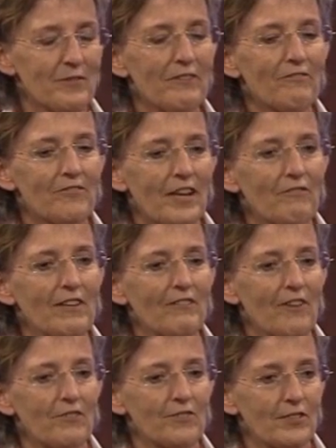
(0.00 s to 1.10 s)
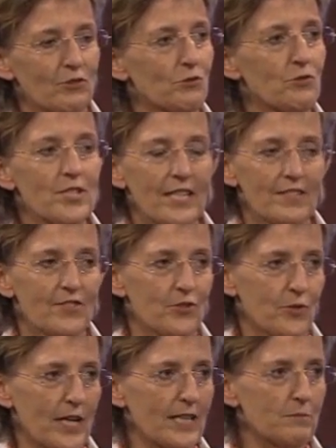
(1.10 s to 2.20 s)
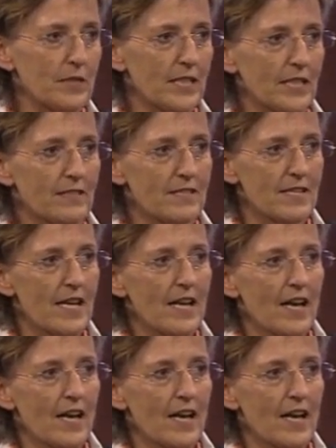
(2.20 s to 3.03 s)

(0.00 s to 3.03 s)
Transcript: We've definitely found that cruising is great because